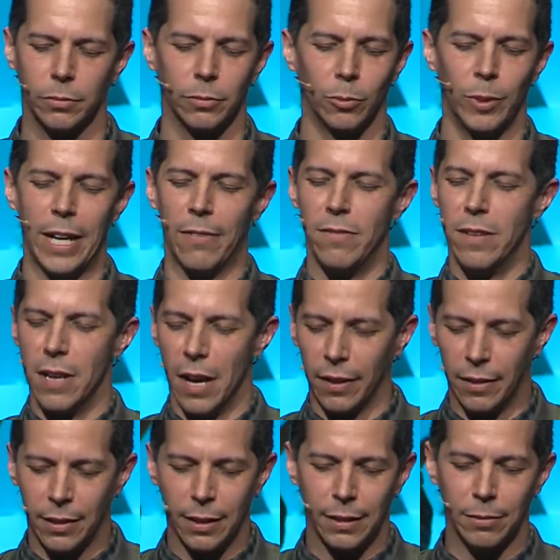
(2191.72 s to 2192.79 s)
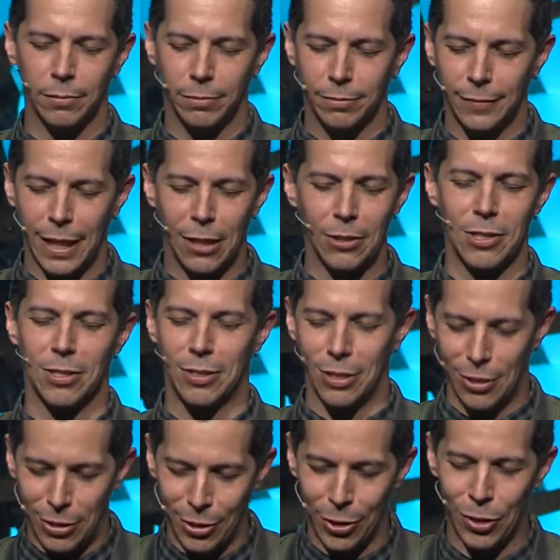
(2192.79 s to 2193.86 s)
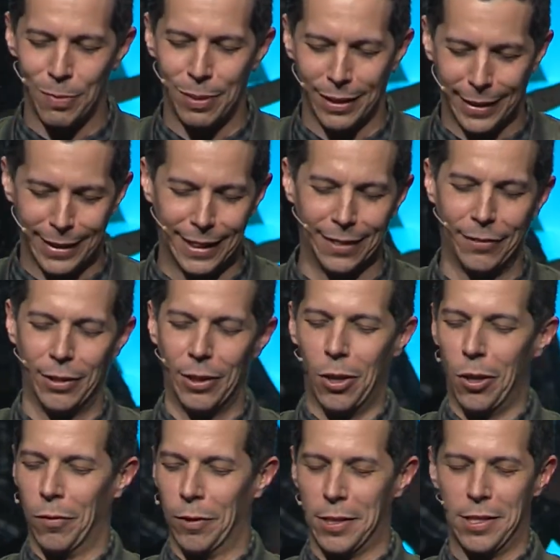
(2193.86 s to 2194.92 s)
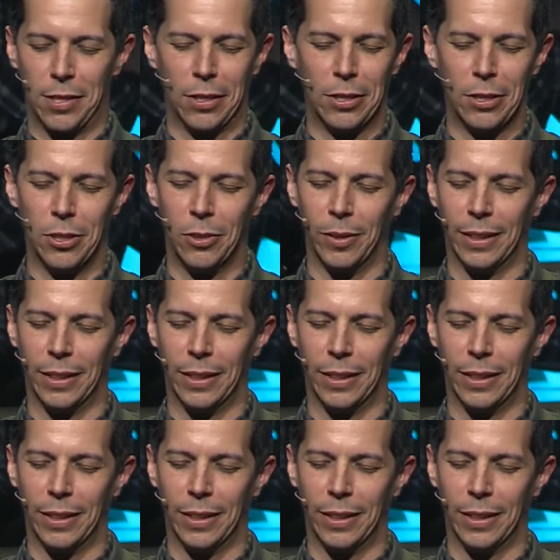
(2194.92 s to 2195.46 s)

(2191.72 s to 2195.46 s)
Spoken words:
we have nothing else to do but give it over to you.